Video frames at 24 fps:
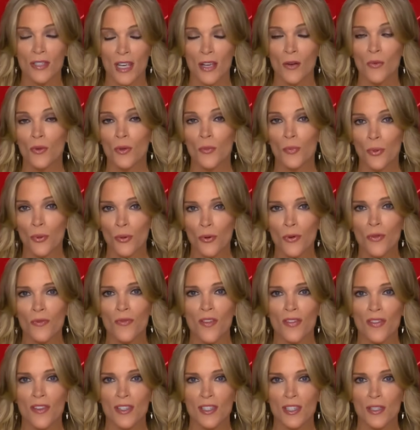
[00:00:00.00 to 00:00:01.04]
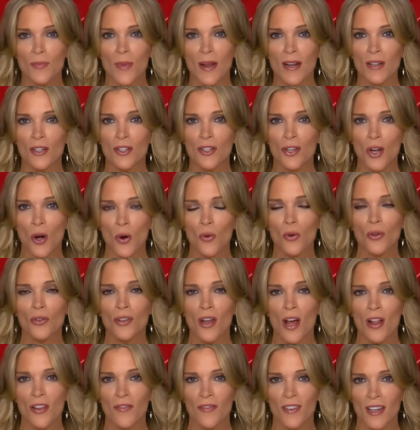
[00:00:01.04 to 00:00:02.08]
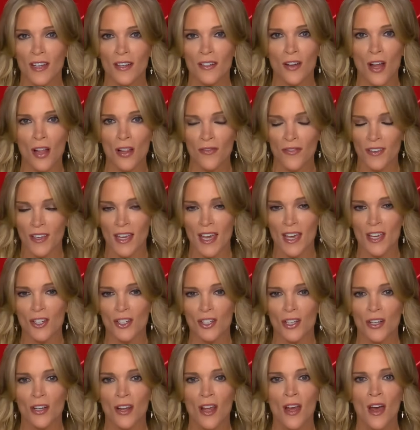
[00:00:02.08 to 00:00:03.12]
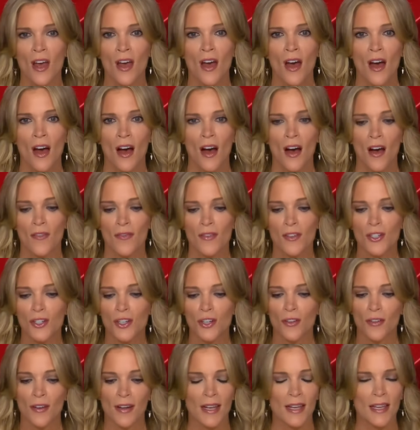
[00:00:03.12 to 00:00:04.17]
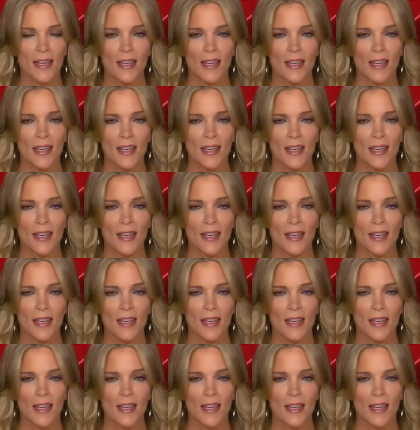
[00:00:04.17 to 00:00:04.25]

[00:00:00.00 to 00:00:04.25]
it would prove that this has been a total nullification of the jury.